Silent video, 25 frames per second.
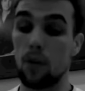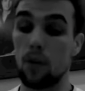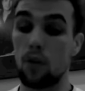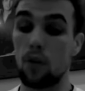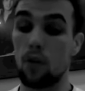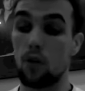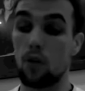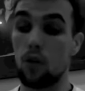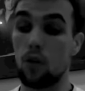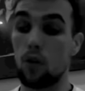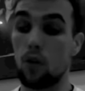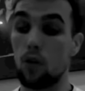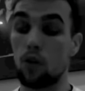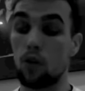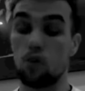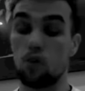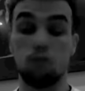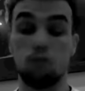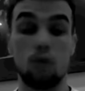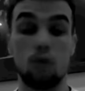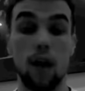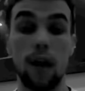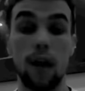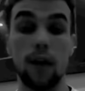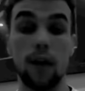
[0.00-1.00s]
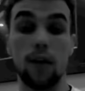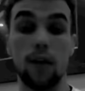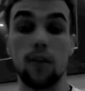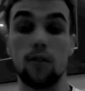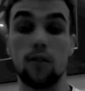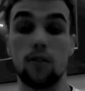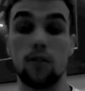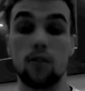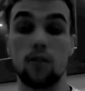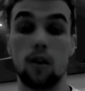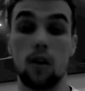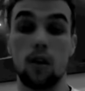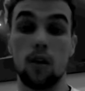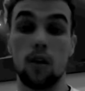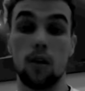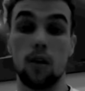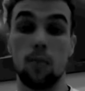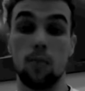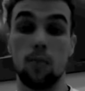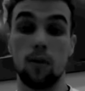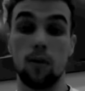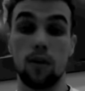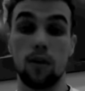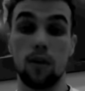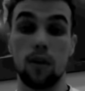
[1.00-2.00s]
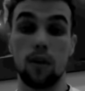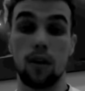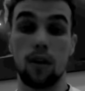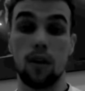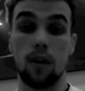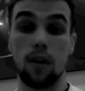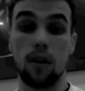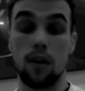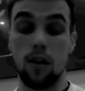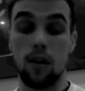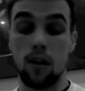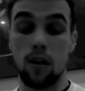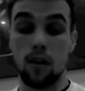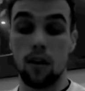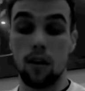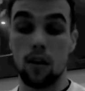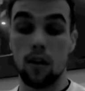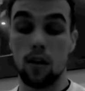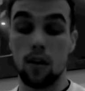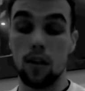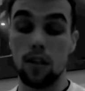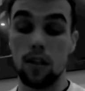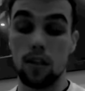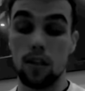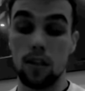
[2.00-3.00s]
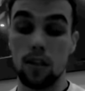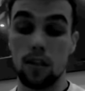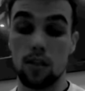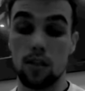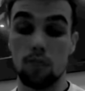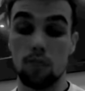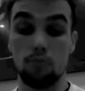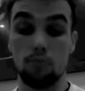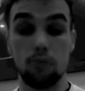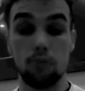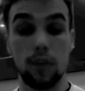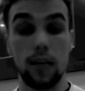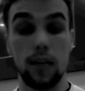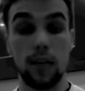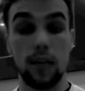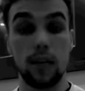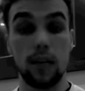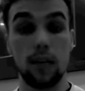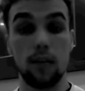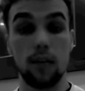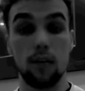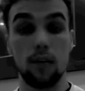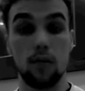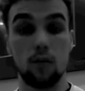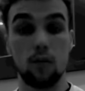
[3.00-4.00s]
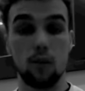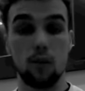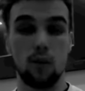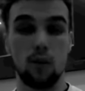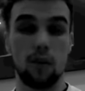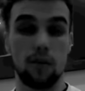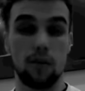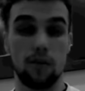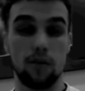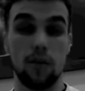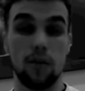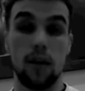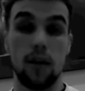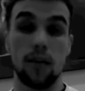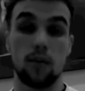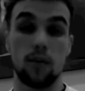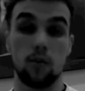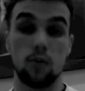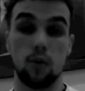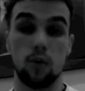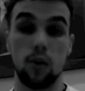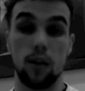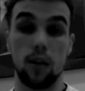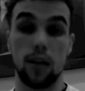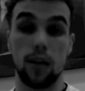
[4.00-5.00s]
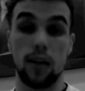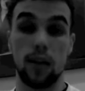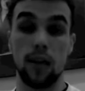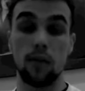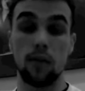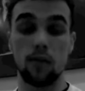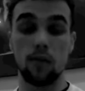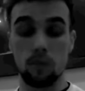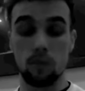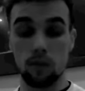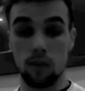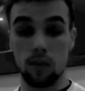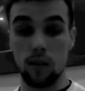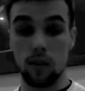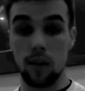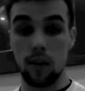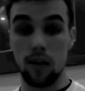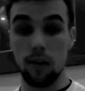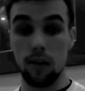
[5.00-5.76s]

The trainers are putting the guys into really quite advanced workouts.